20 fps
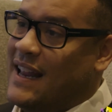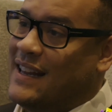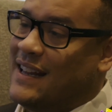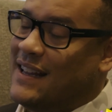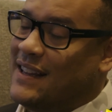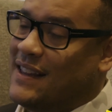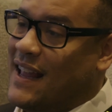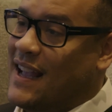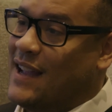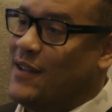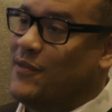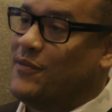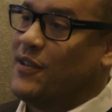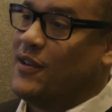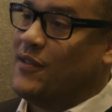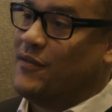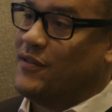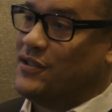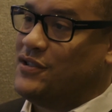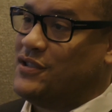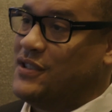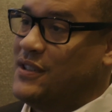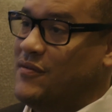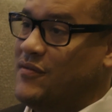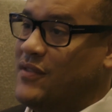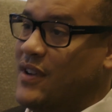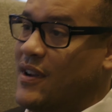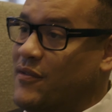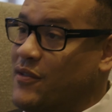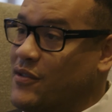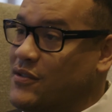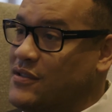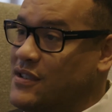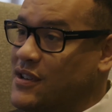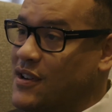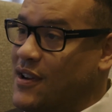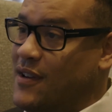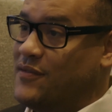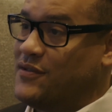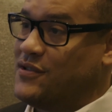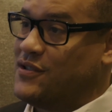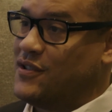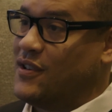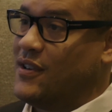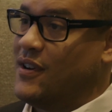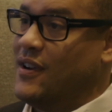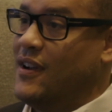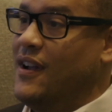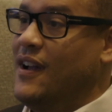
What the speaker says: in the life of a chief diversity officer?